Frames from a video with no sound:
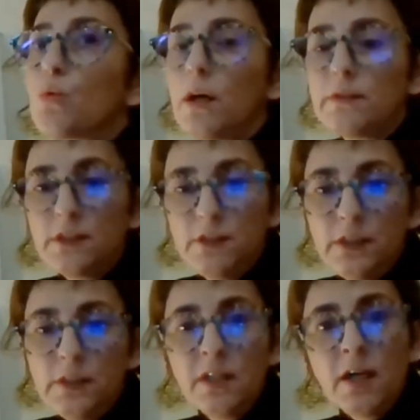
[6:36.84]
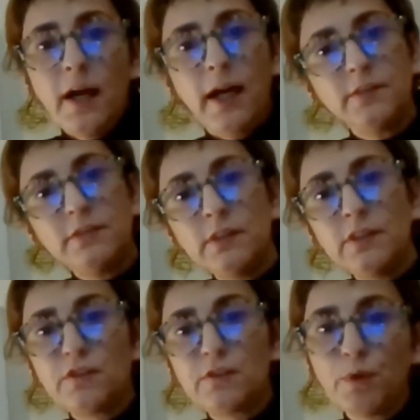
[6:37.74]
quality. I think
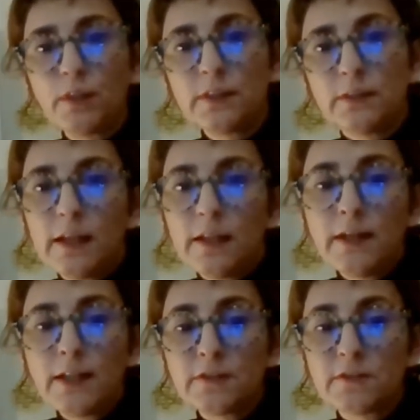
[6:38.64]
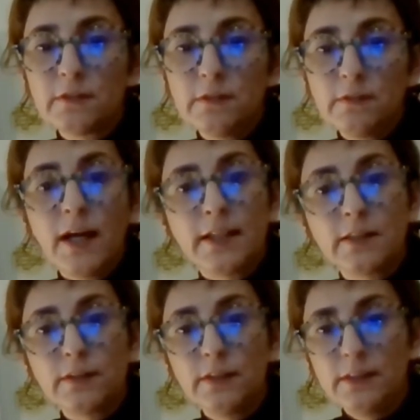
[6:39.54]
it's more or less
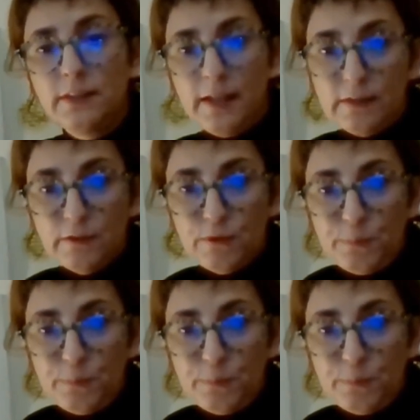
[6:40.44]
like that.